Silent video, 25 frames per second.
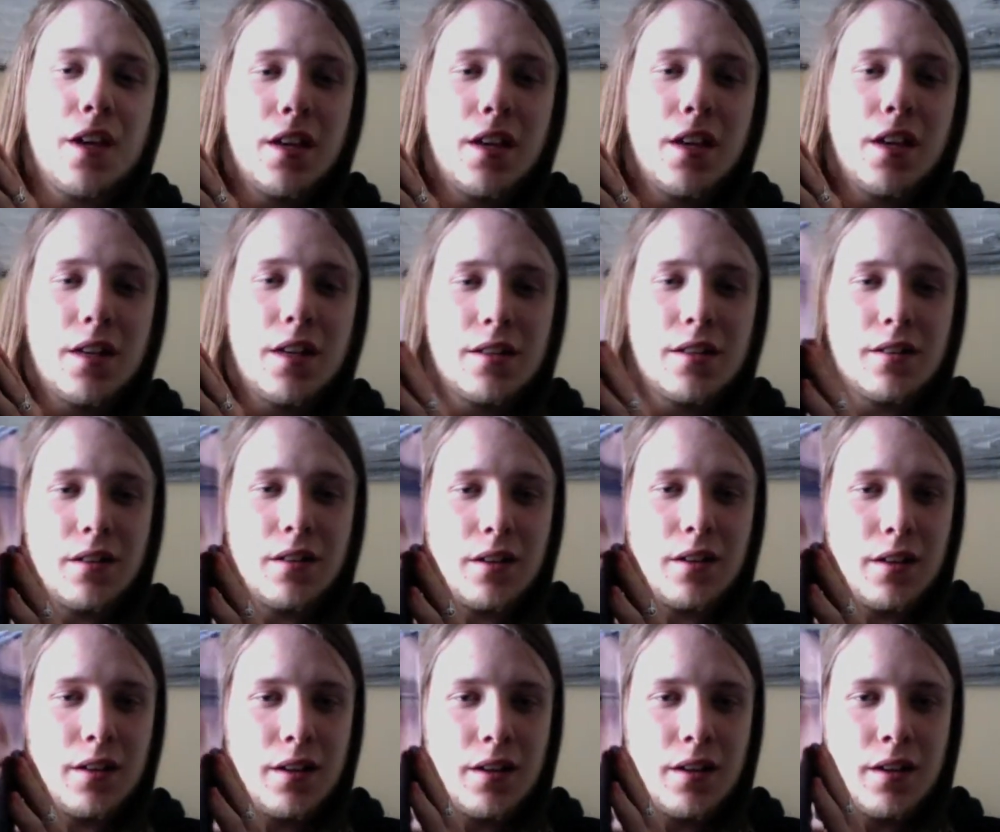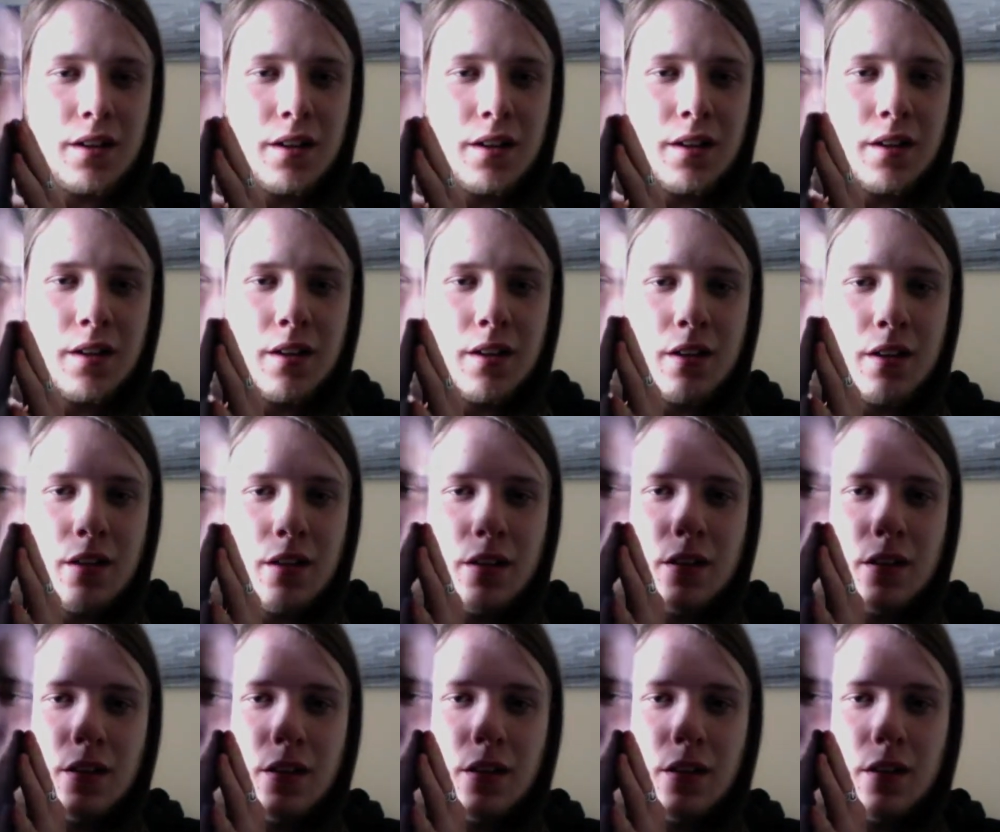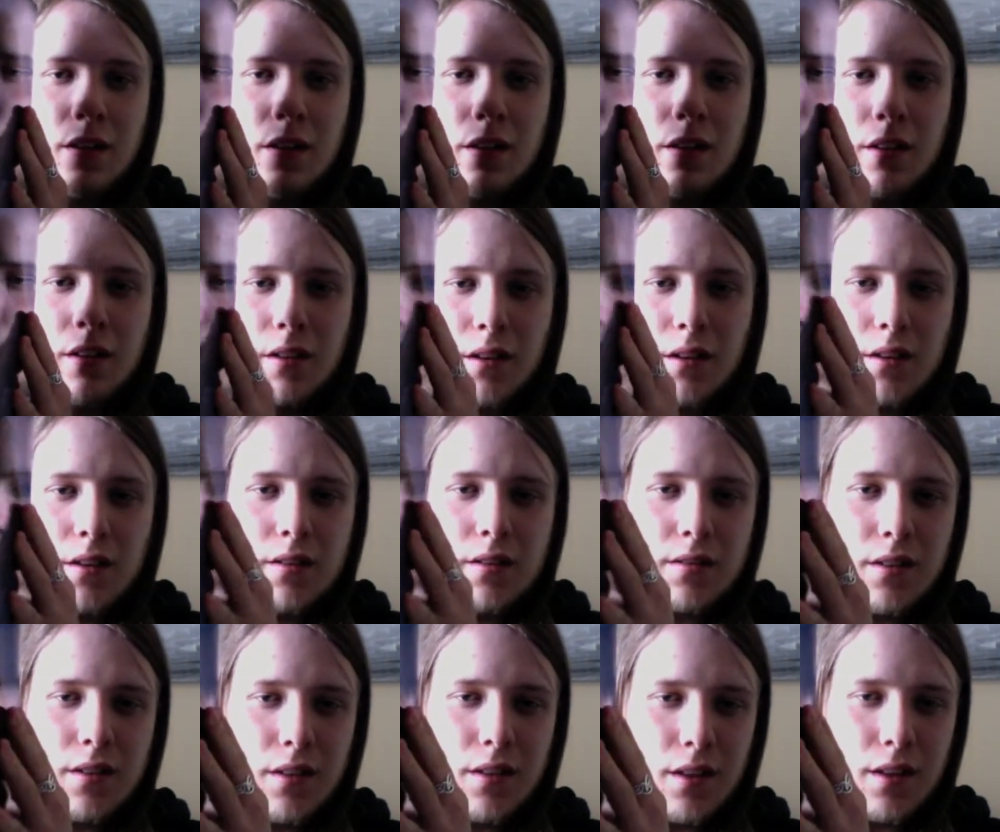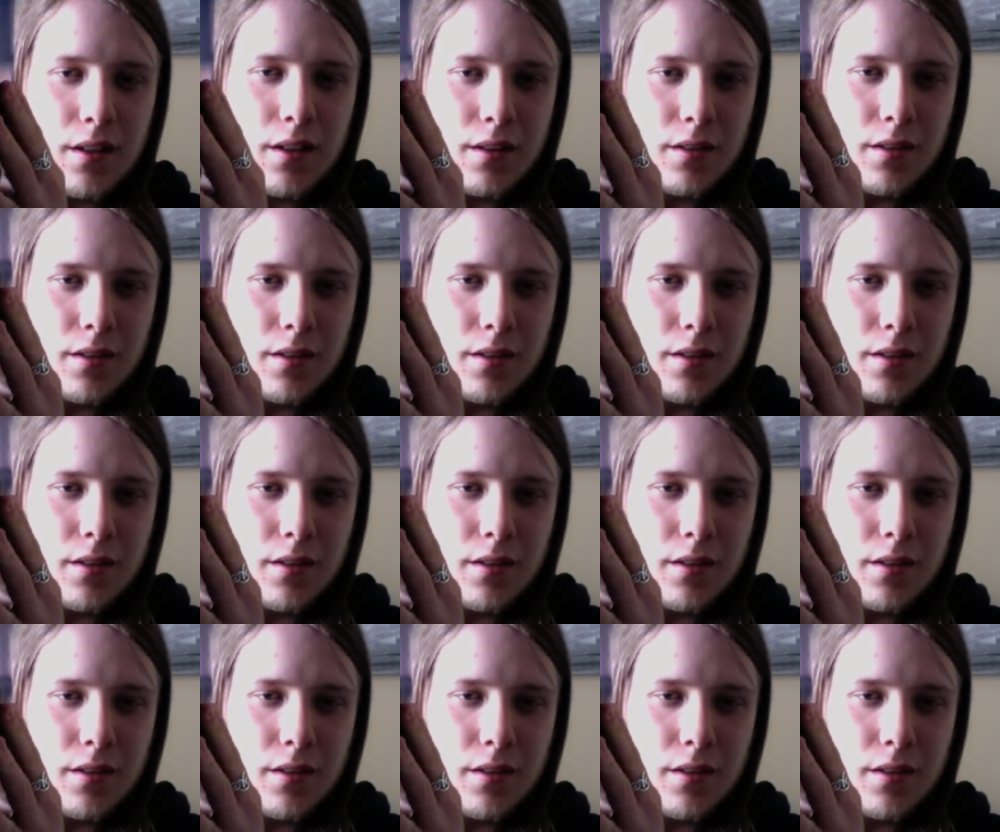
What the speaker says: it is. Like, can you see that?